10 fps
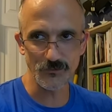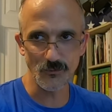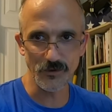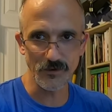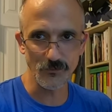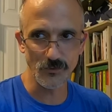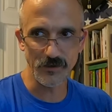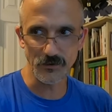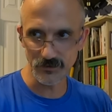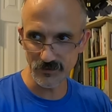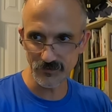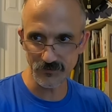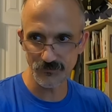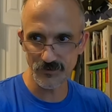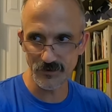where we are
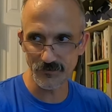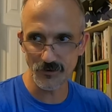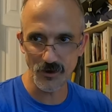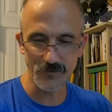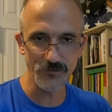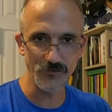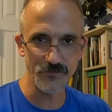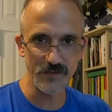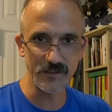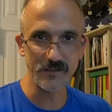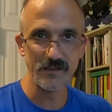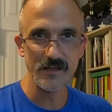living off of the